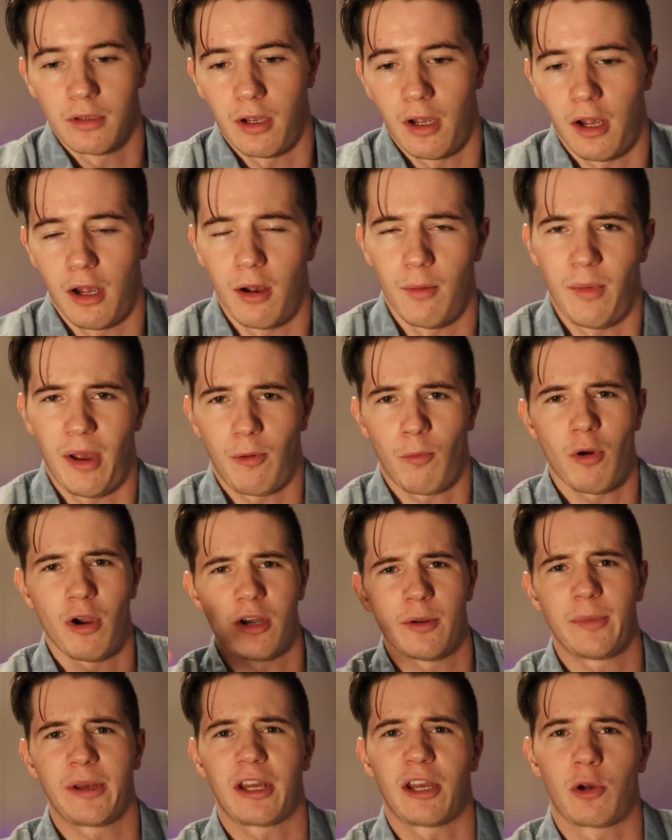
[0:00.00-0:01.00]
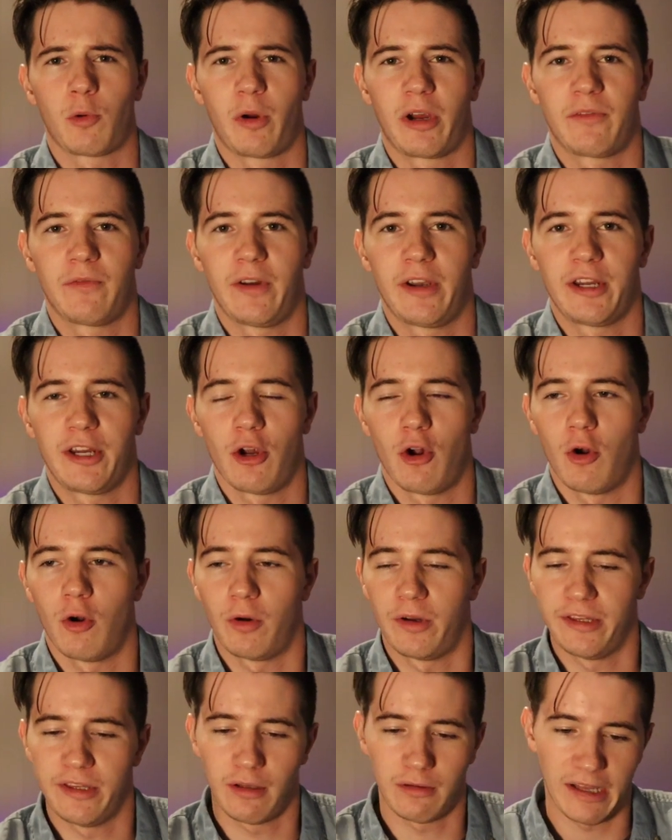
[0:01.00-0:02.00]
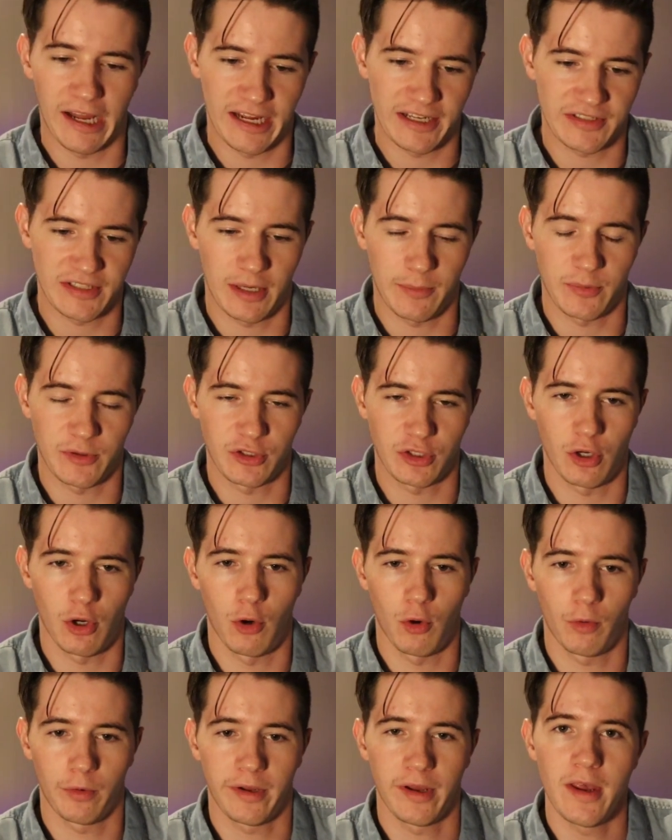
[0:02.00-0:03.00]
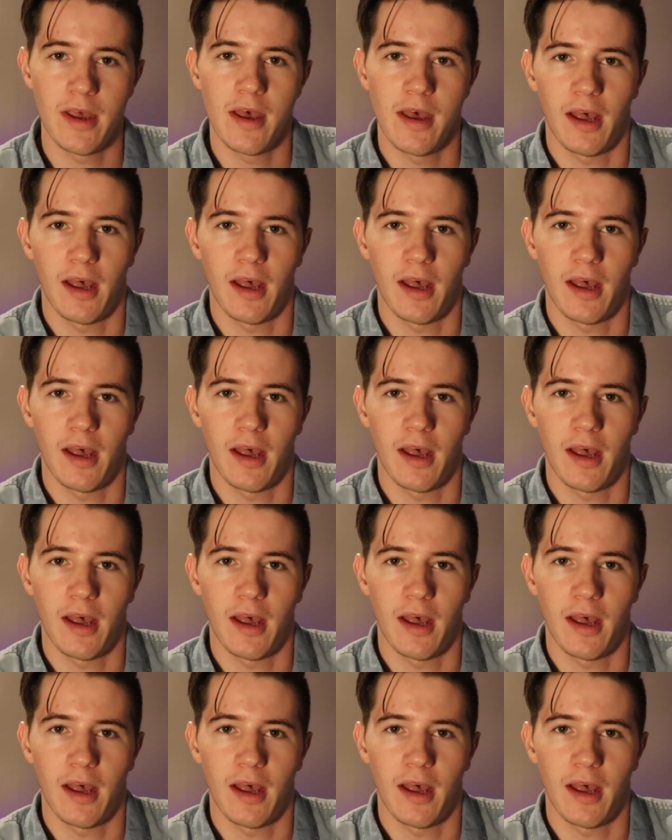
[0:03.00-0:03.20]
I wanted to make a quick video. In the last episode,